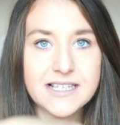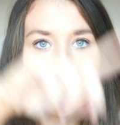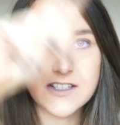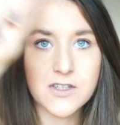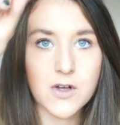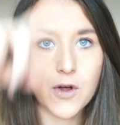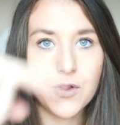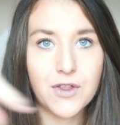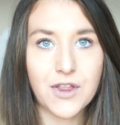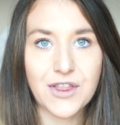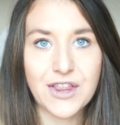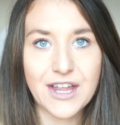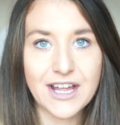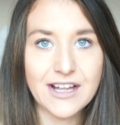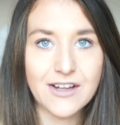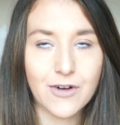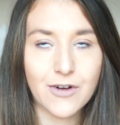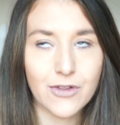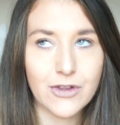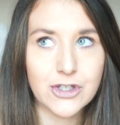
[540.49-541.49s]
It's got the
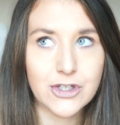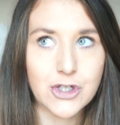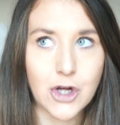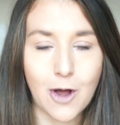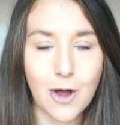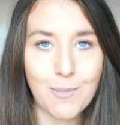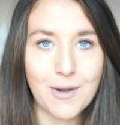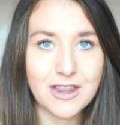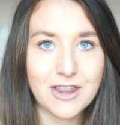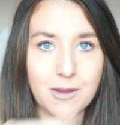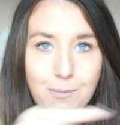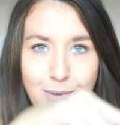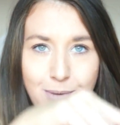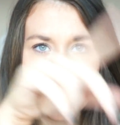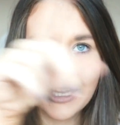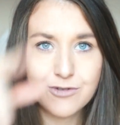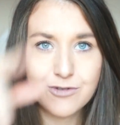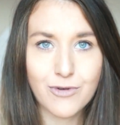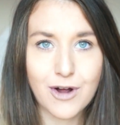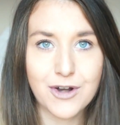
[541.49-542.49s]
thing on the top, like the
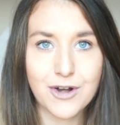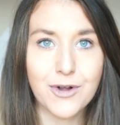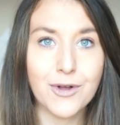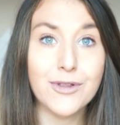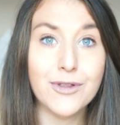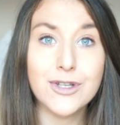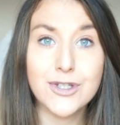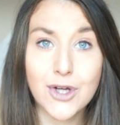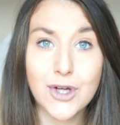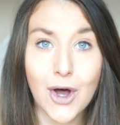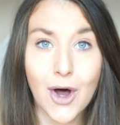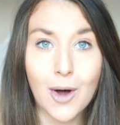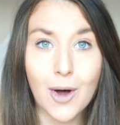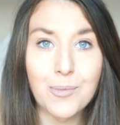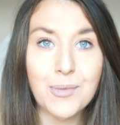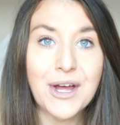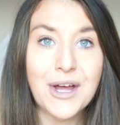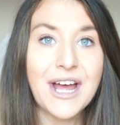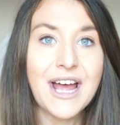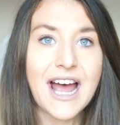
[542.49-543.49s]
bead run on the
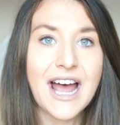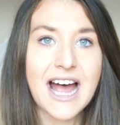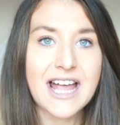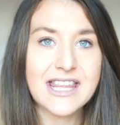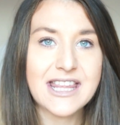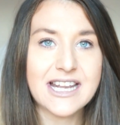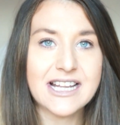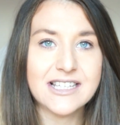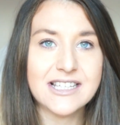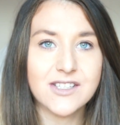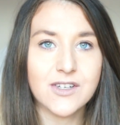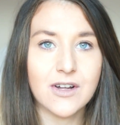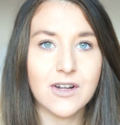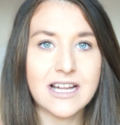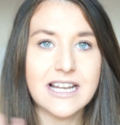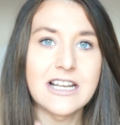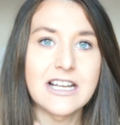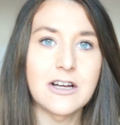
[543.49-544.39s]
top, and then it's got like